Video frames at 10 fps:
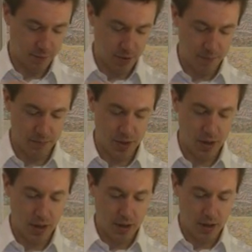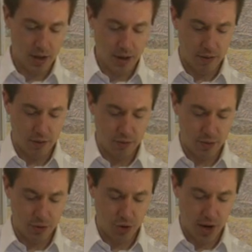from
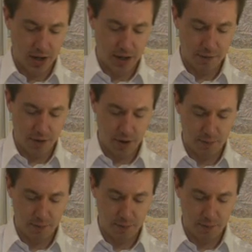the dry leaf here.